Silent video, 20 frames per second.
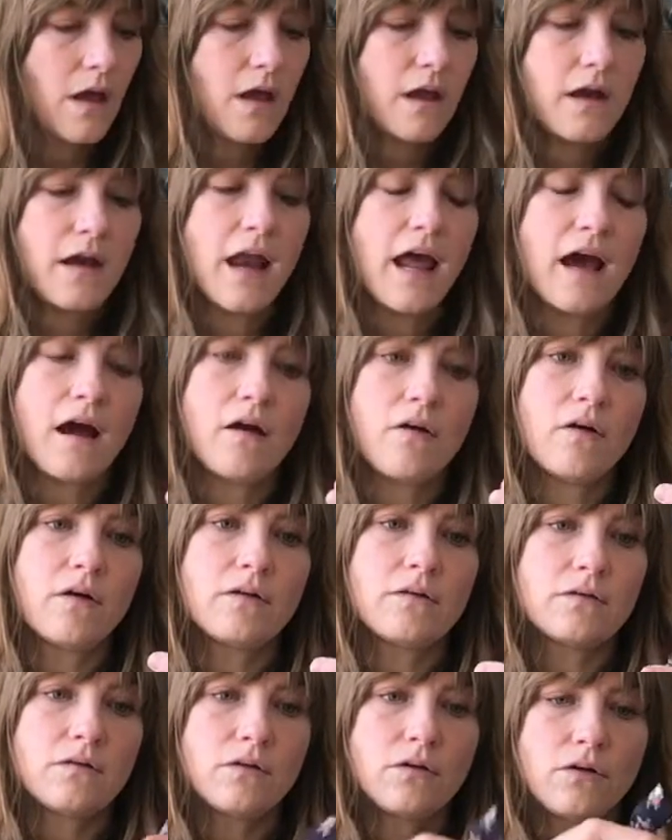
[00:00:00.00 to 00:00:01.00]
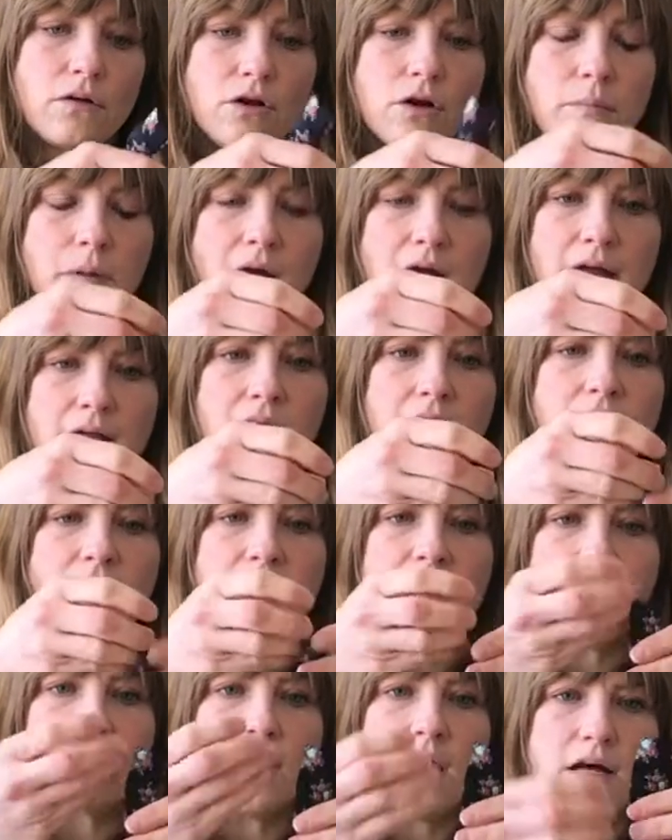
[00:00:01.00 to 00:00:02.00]
Now, you're probably going to
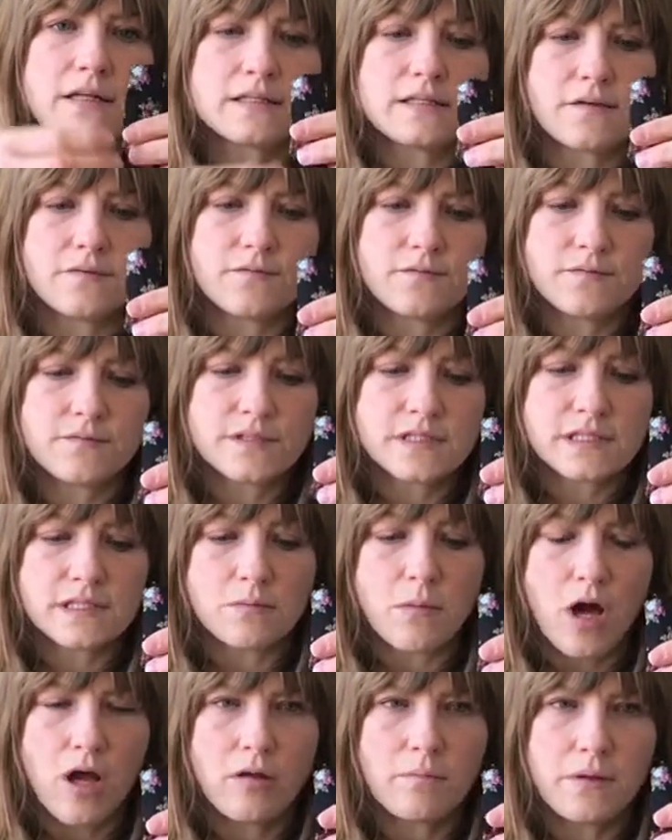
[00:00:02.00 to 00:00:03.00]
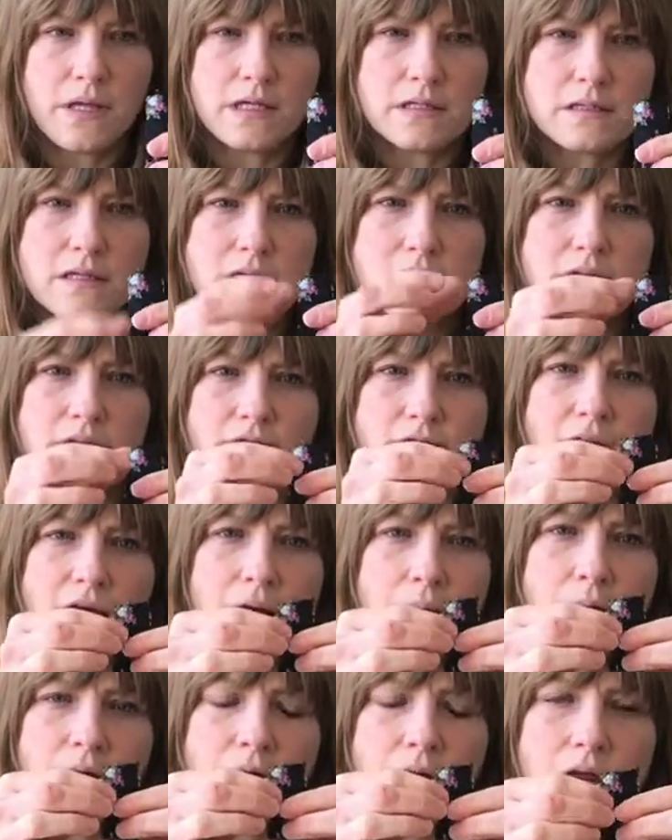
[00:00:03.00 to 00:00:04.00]
have lots of small pieces of
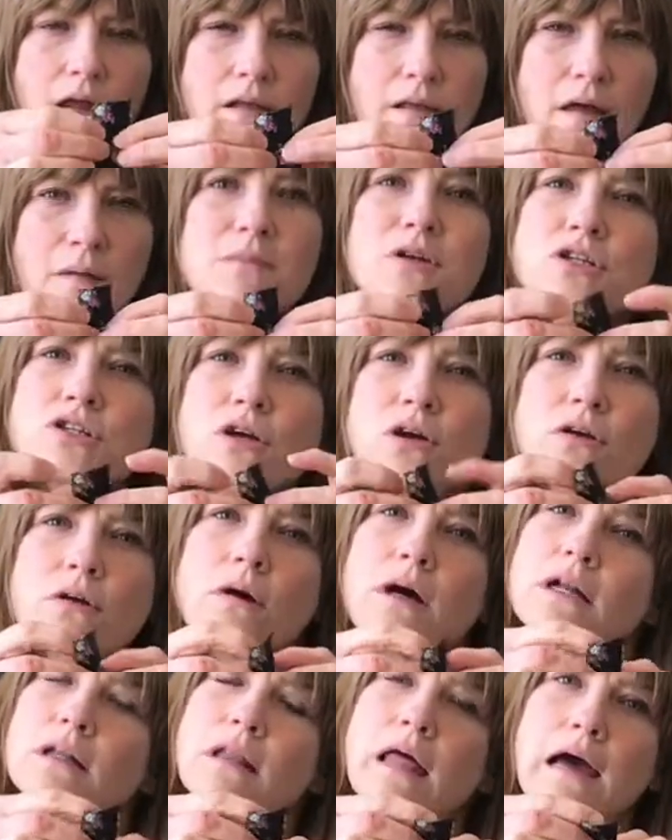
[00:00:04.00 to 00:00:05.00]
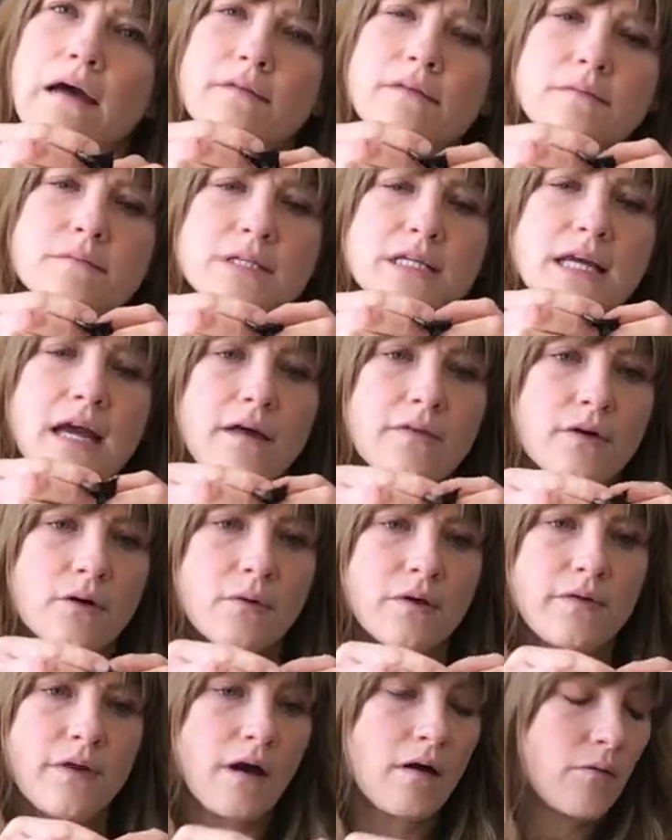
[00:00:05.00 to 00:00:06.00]
fabric, and let me show you how to lock them together
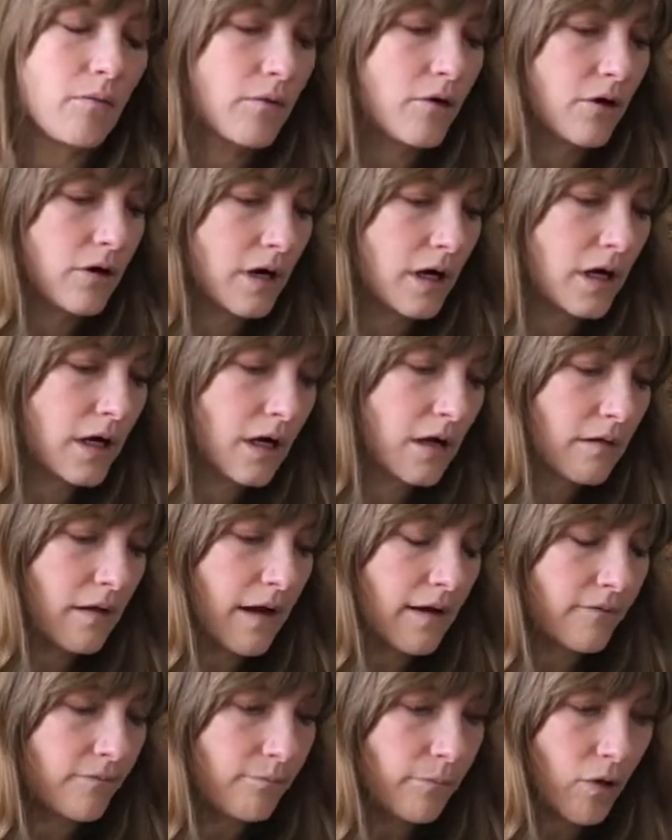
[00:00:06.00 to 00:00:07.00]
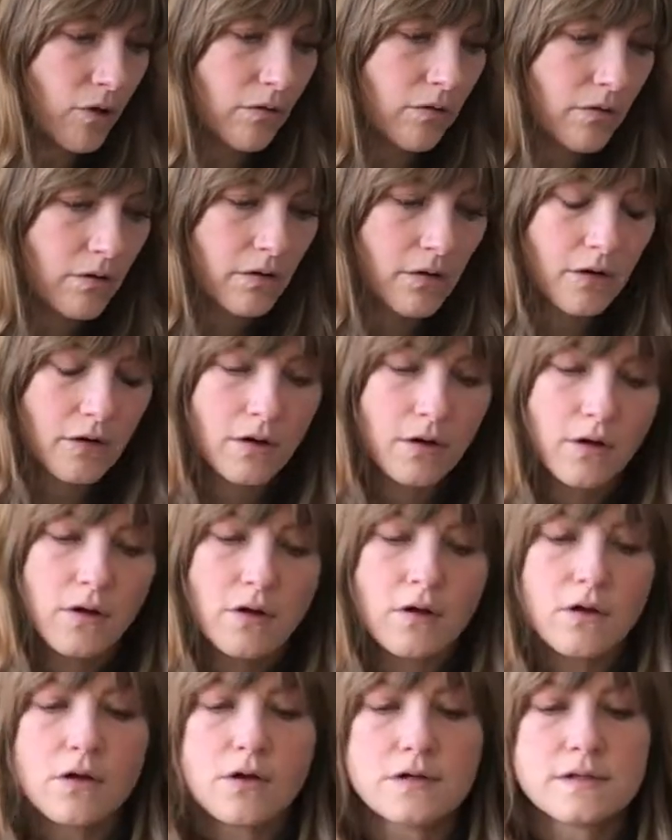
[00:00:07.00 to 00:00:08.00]
without creating a lot of hole.
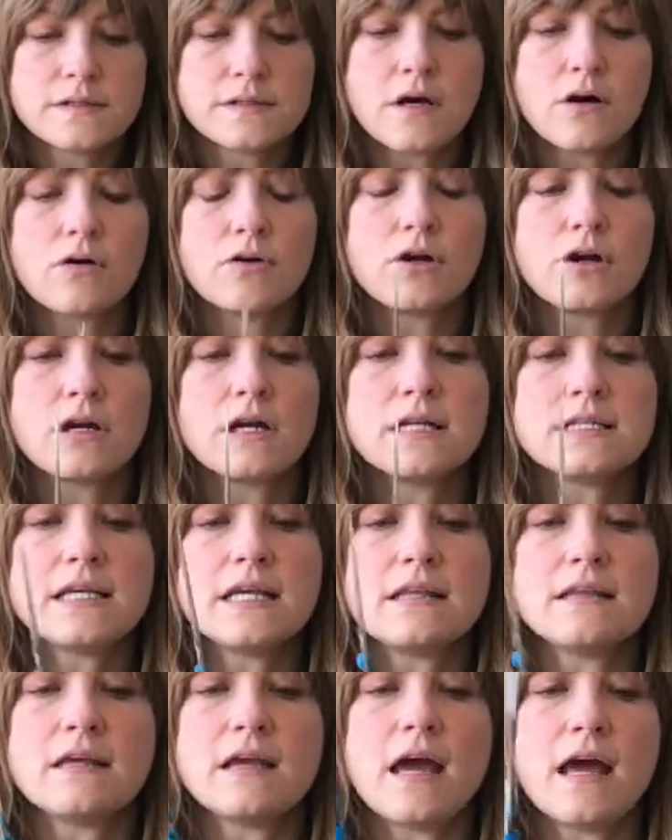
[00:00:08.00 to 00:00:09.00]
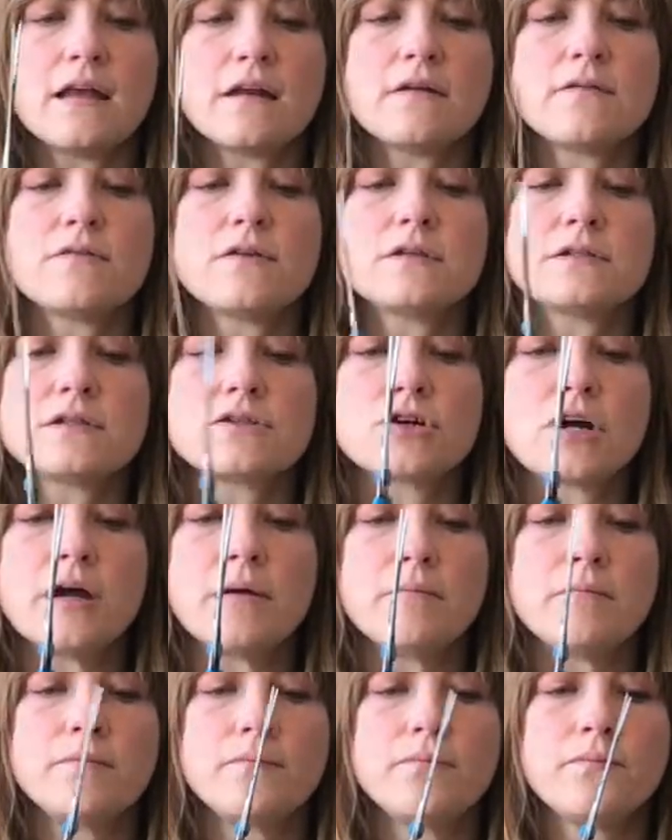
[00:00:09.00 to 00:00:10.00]
So you're going to take the end of the strip,
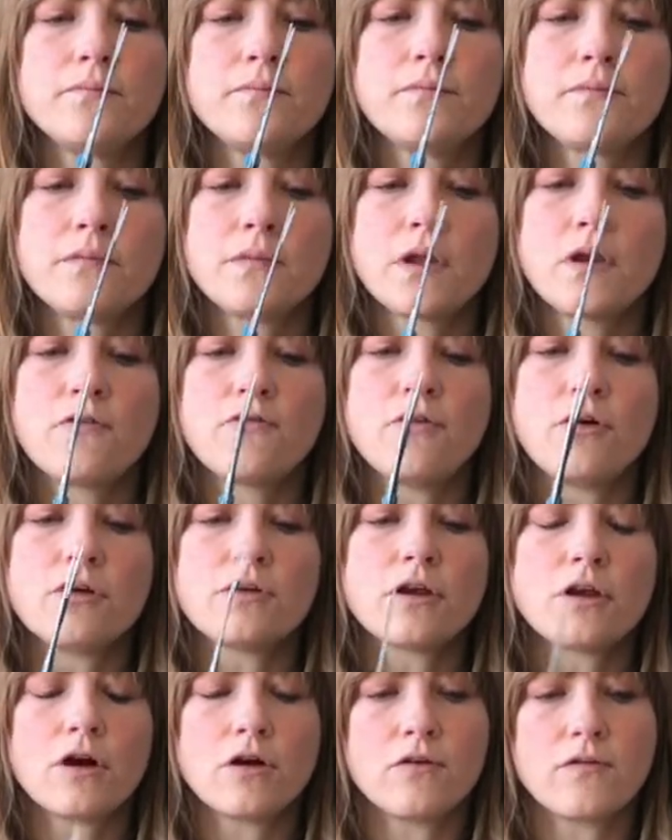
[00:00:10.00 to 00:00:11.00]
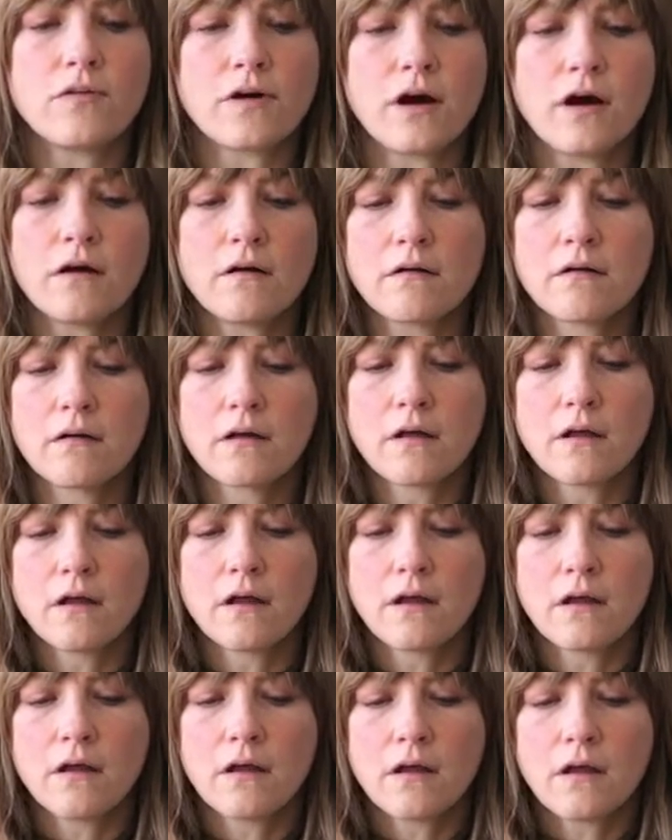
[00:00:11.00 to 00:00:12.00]
fold it over,
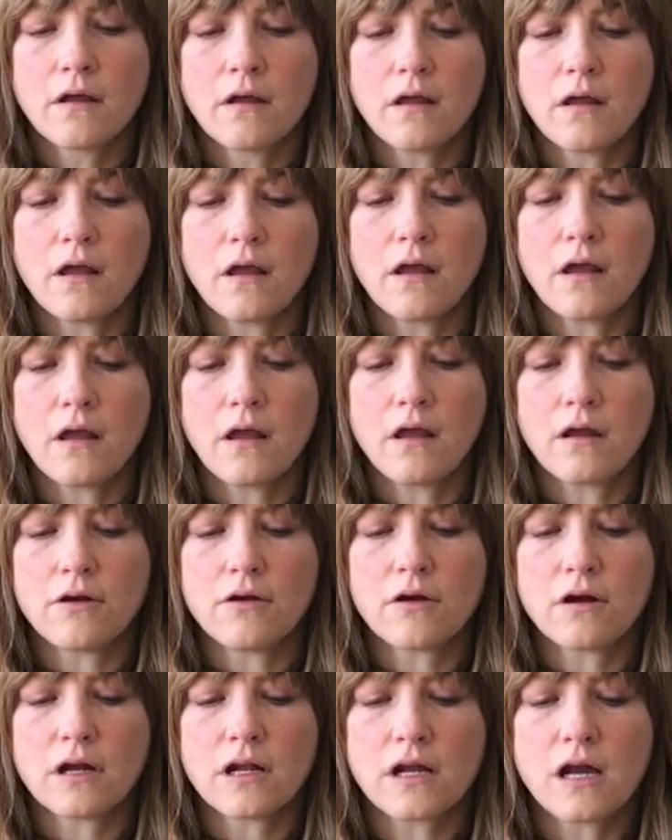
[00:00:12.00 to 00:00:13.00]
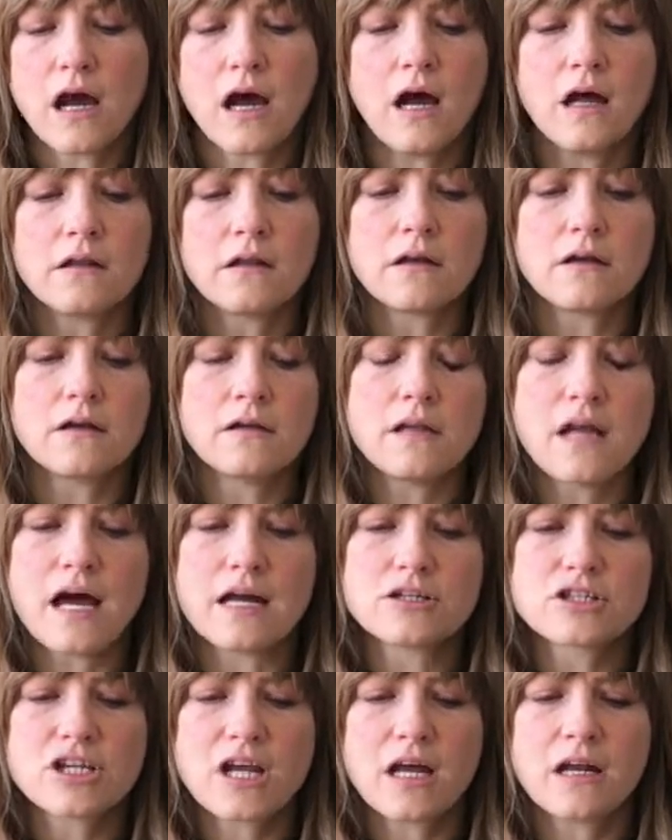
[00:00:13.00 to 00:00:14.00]
and you're going to cut a little
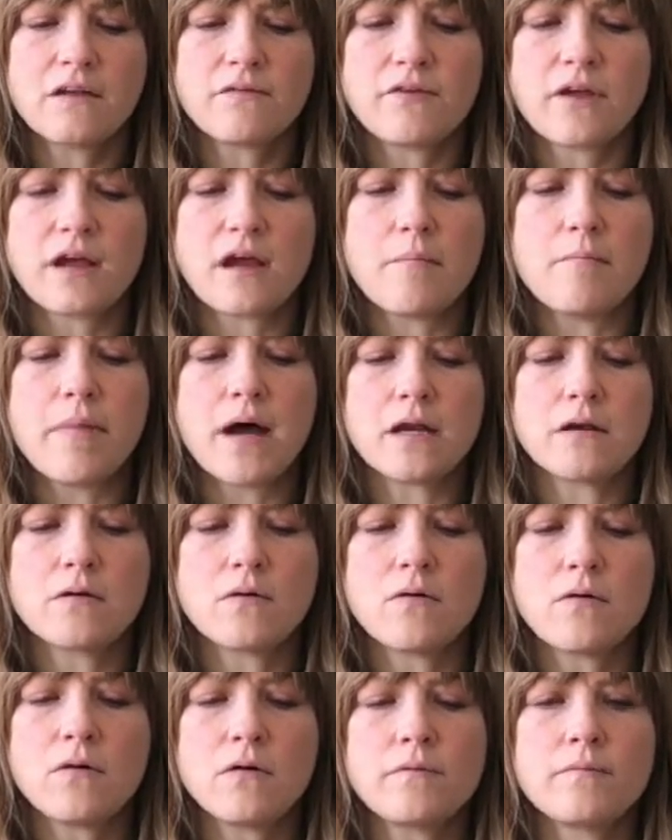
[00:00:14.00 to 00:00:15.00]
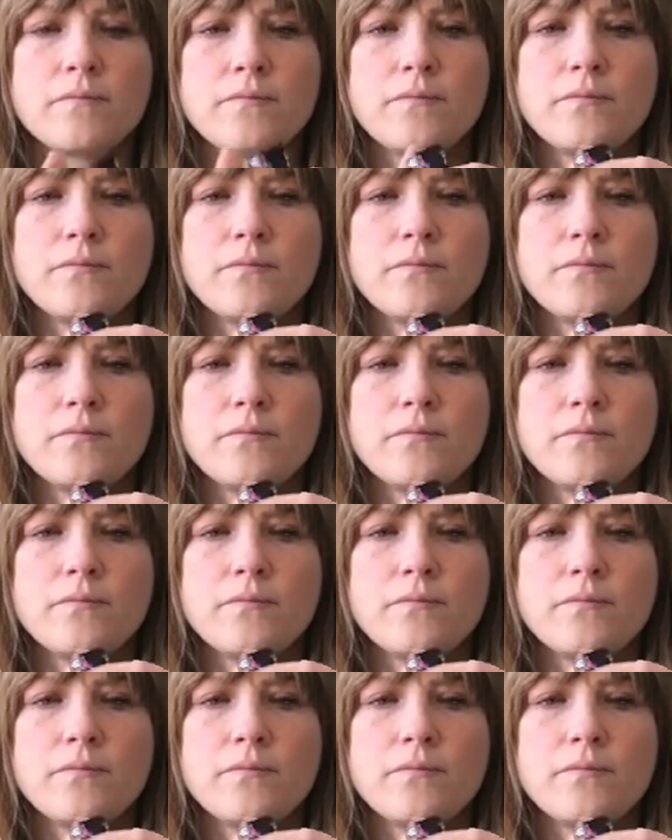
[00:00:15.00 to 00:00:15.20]
notch, kind of like a buttonhole.